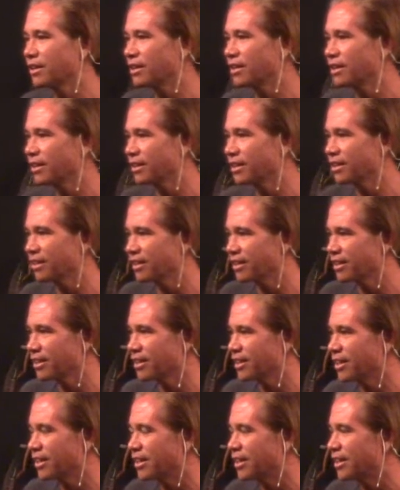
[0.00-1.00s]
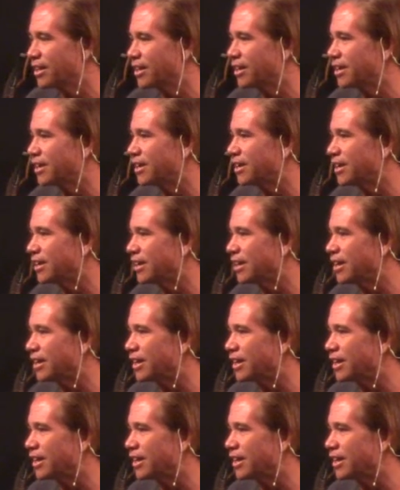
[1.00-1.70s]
Nobody speaks.